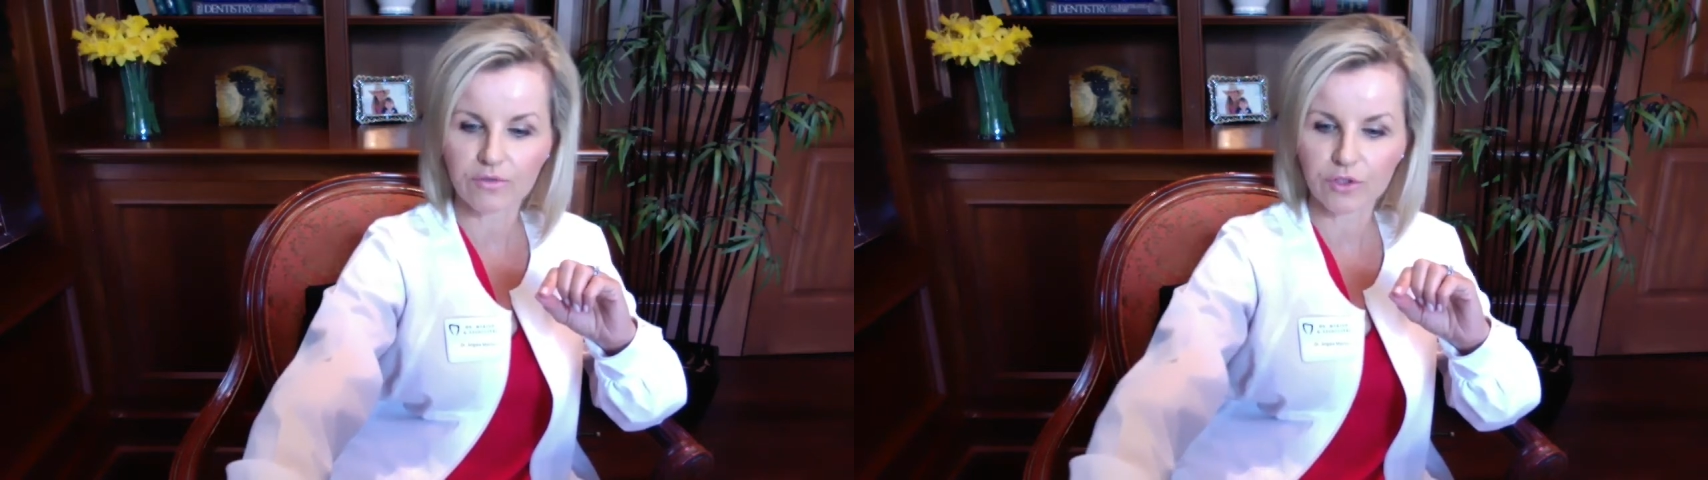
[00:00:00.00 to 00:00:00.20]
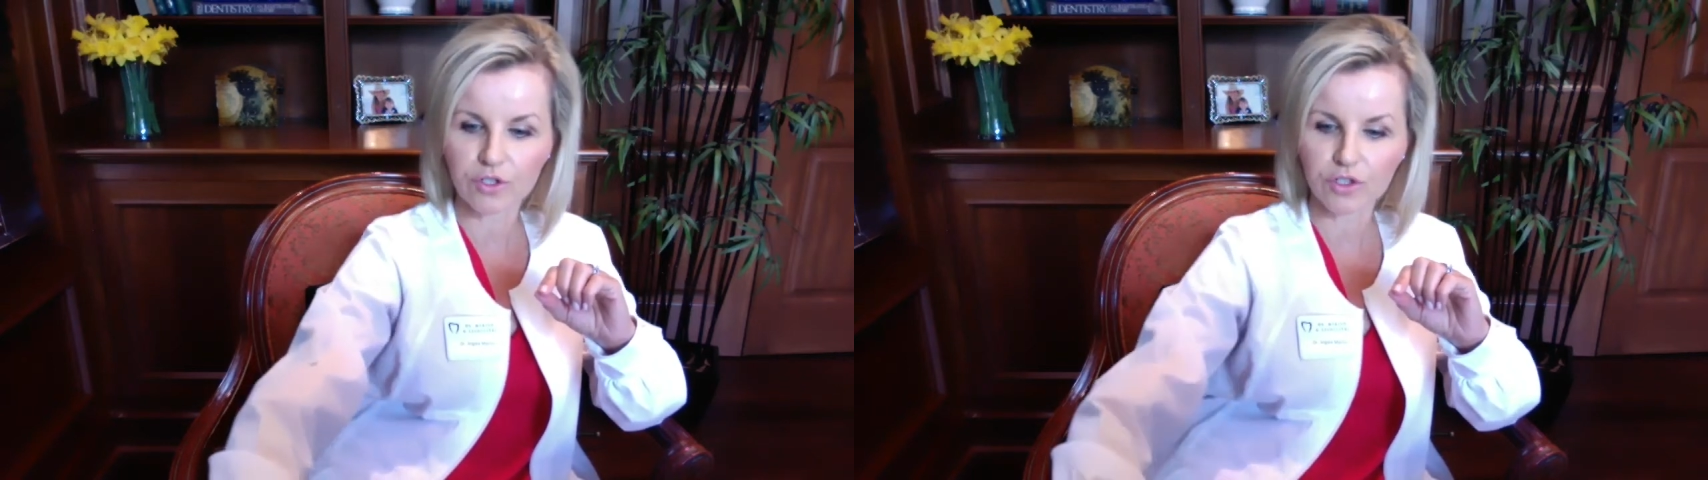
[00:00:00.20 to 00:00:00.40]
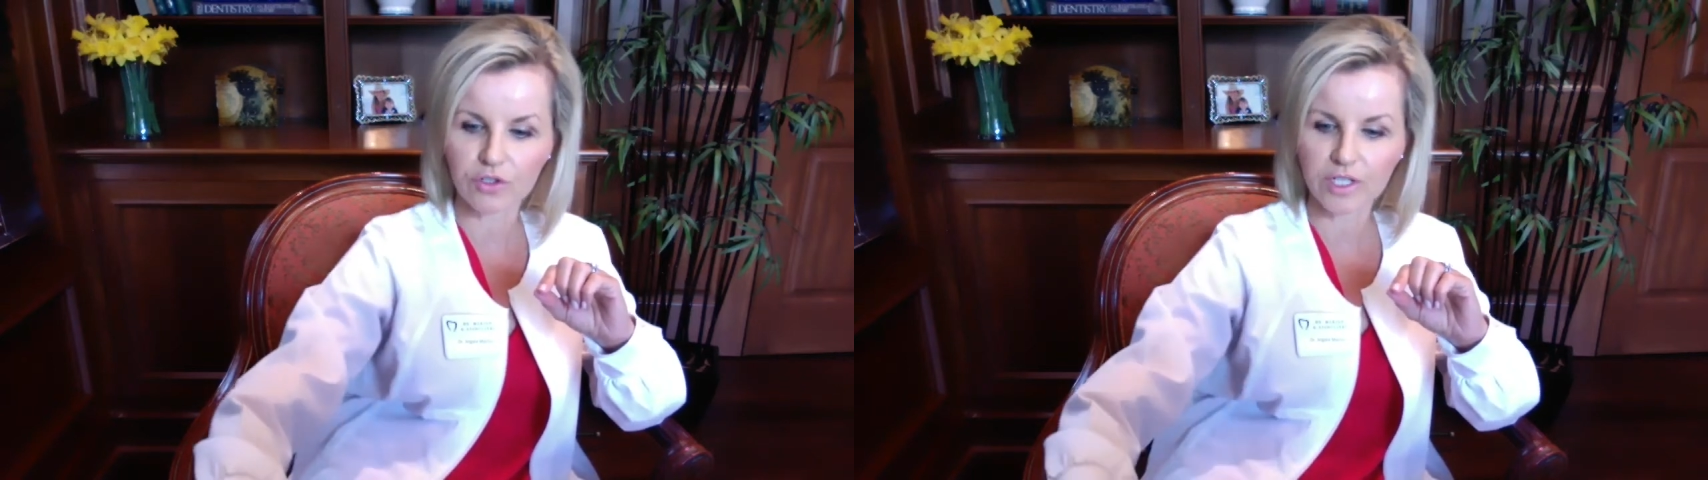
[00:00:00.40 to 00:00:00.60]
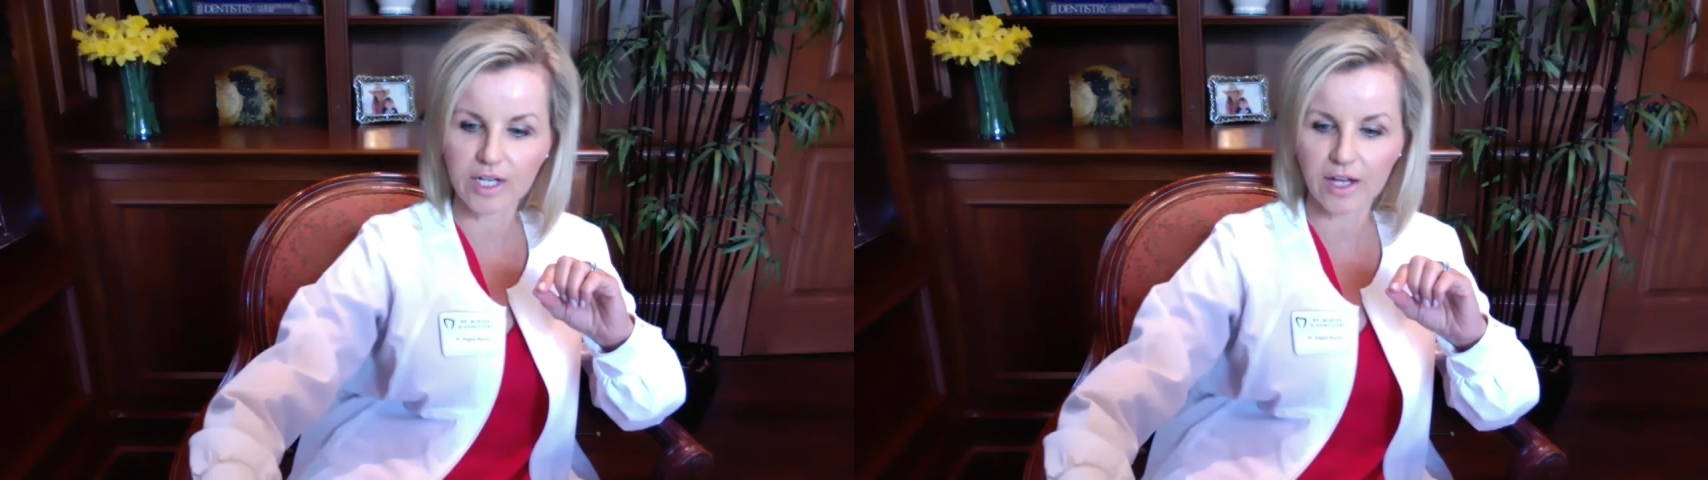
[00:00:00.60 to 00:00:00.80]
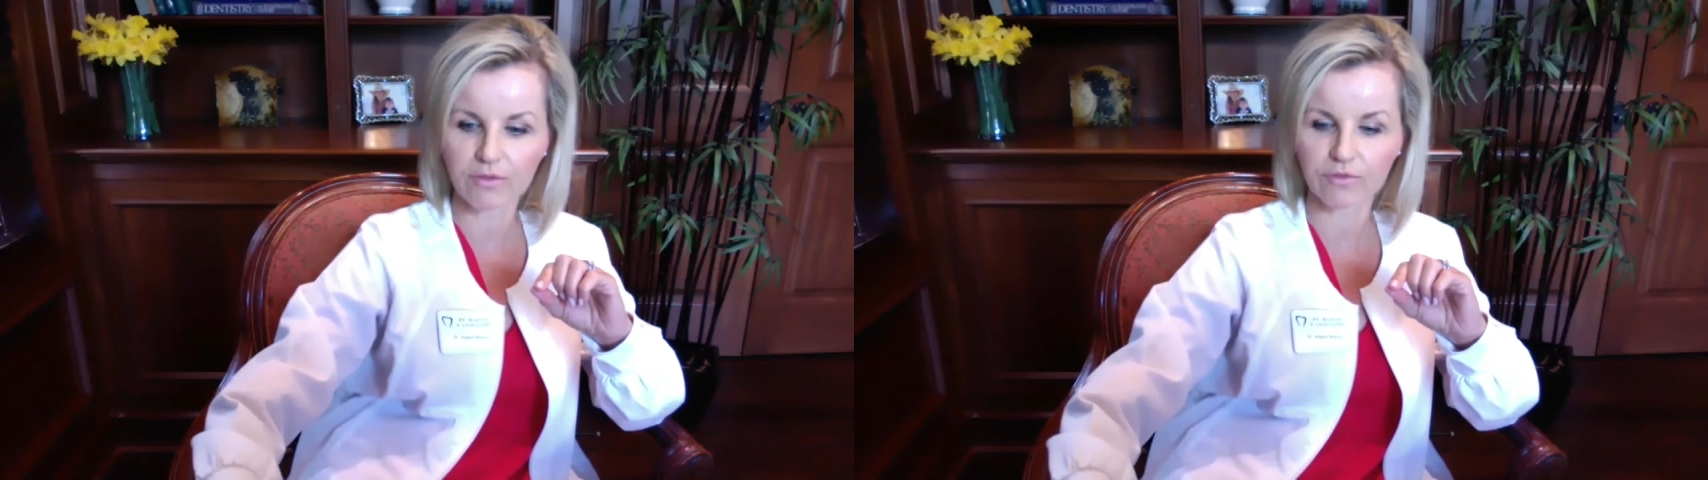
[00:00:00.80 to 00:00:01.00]
first learning
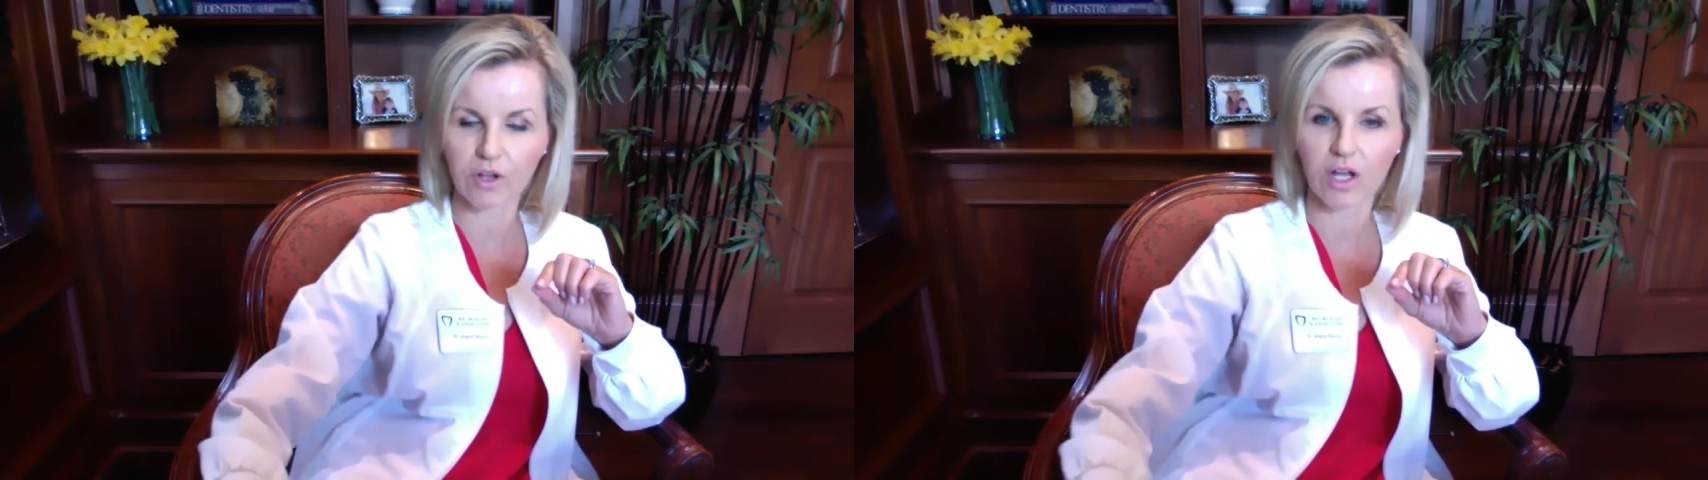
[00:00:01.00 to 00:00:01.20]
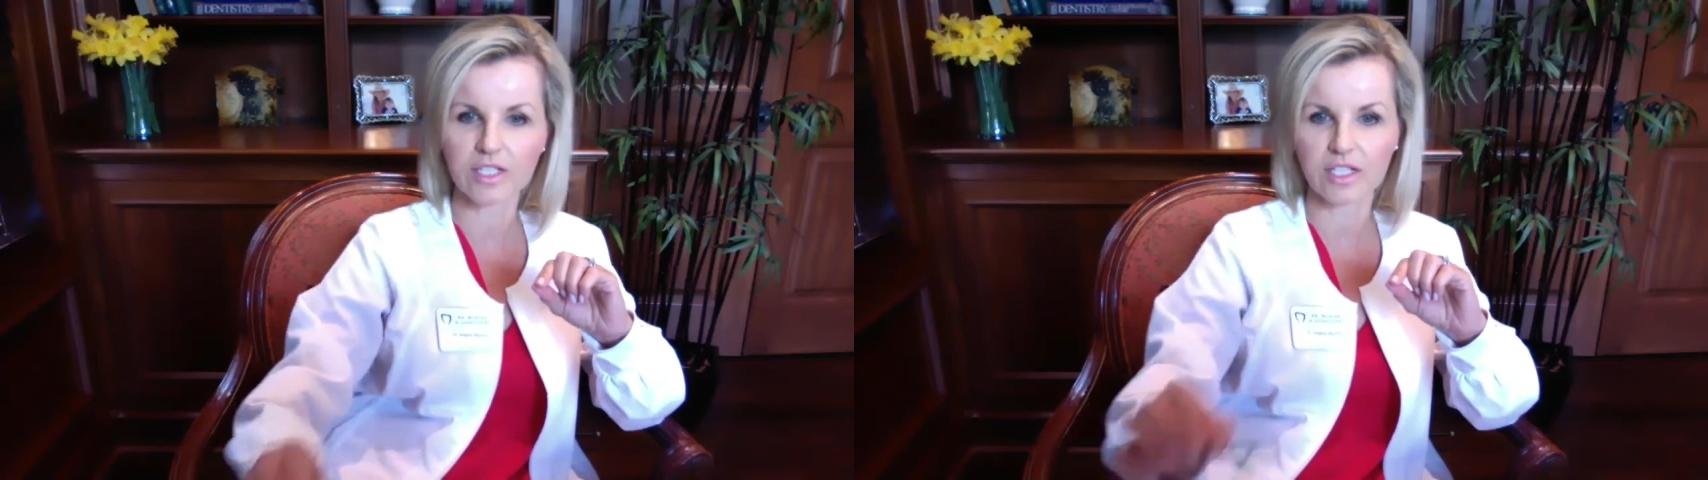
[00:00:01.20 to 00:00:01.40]
how to floss,